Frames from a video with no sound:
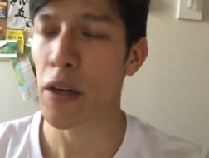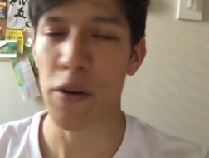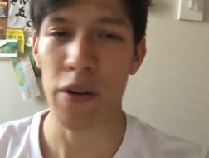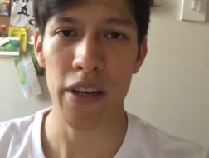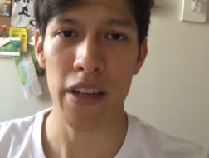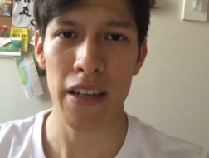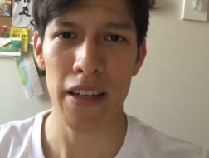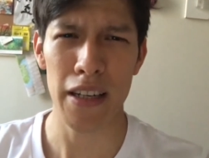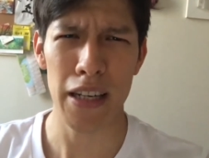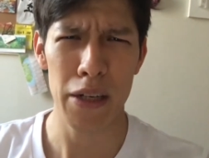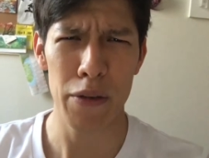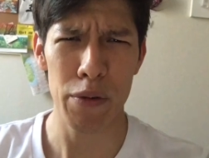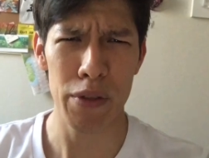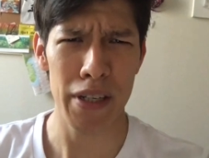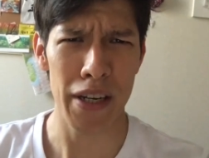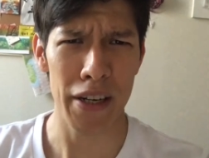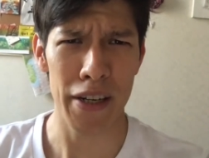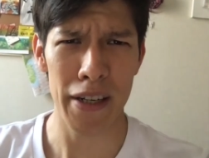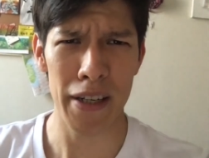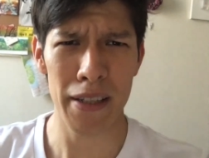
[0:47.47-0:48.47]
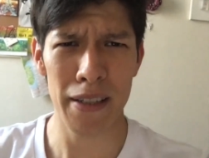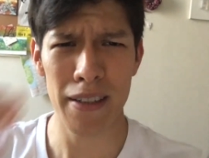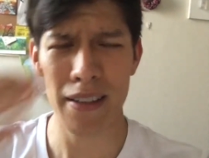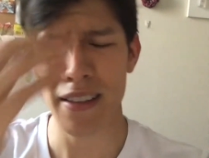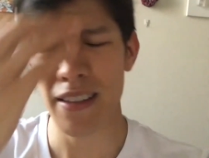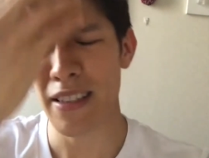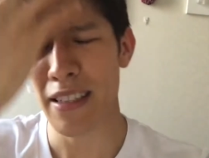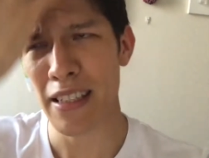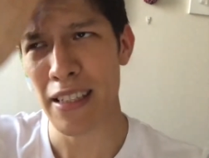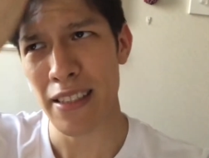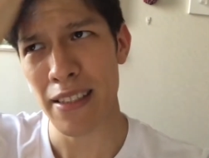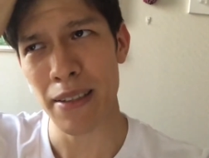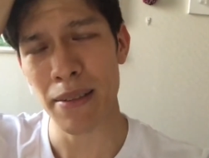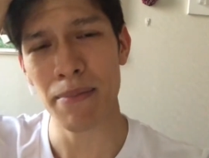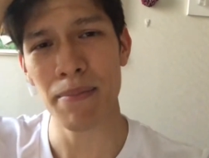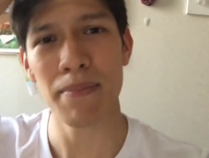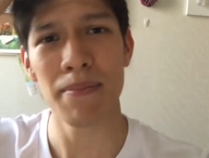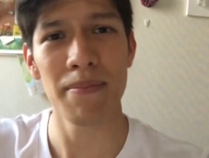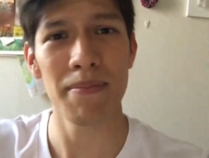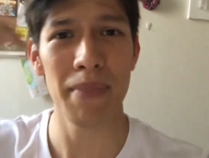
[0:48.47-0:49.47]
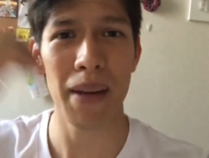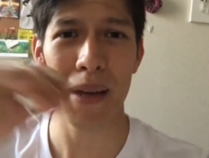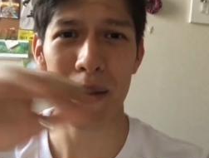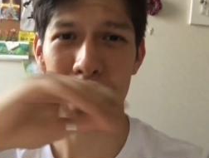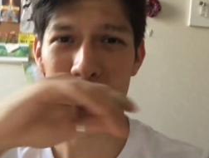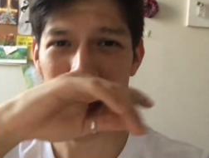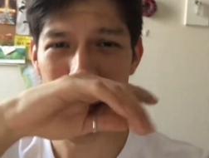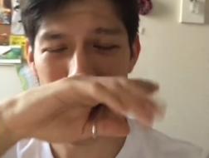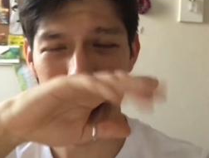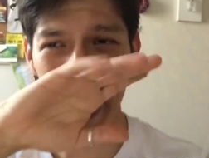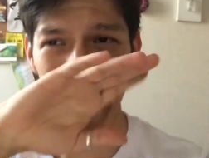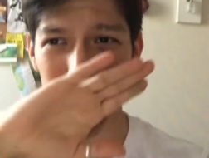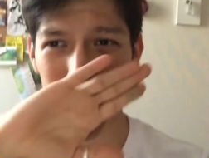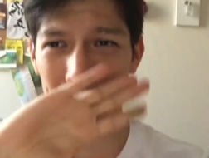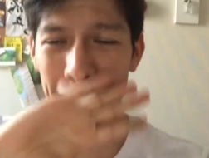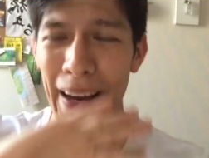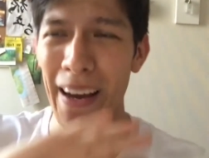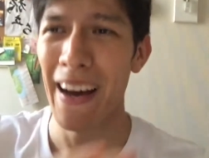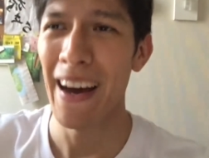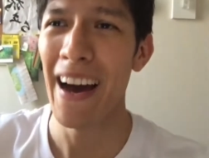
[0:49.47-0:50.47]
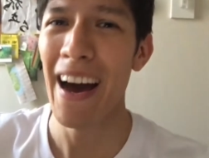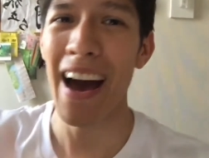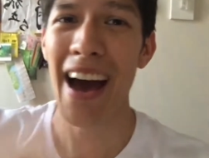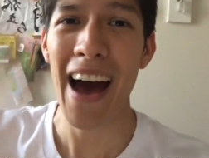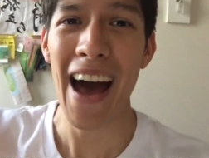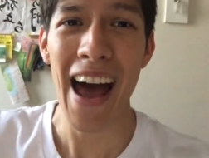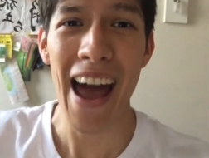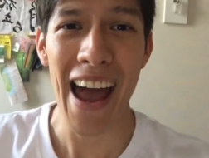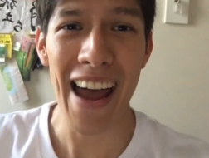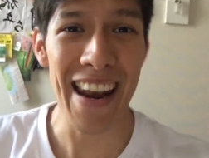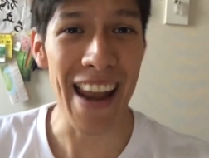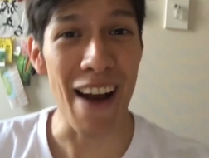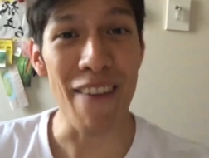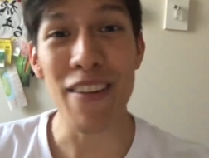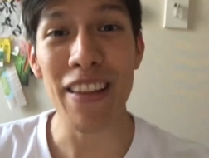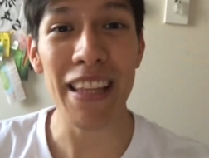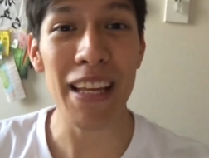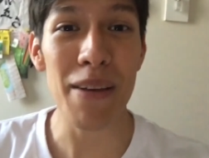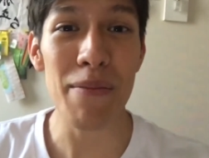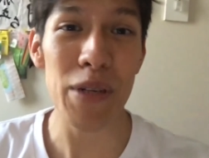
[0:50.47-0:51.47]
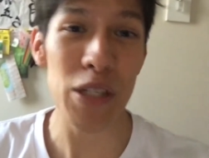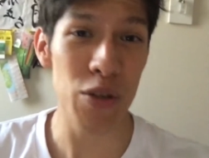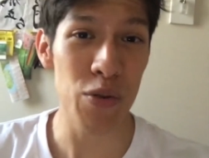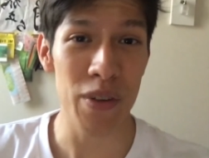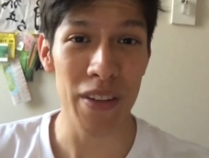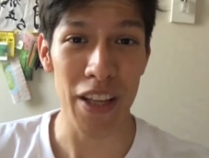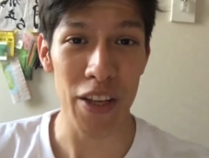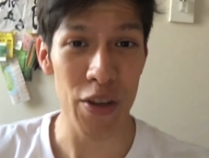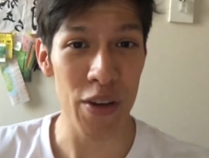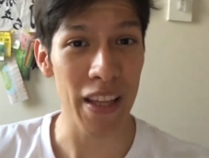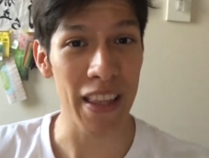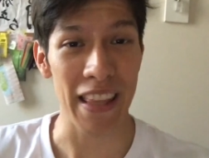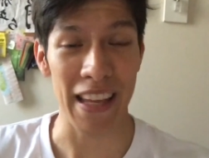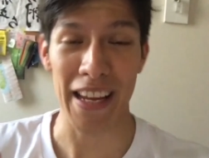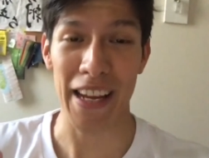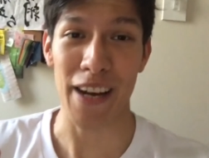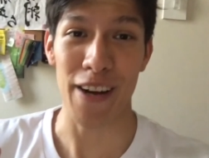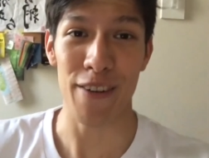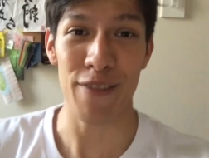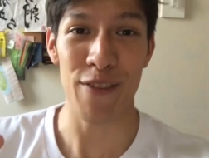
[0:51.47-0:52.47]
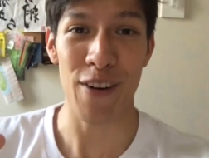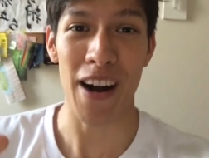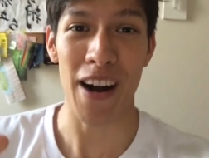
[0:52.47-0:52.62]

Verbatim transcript: liquidarianism, maybe, and everything in between that you can think of,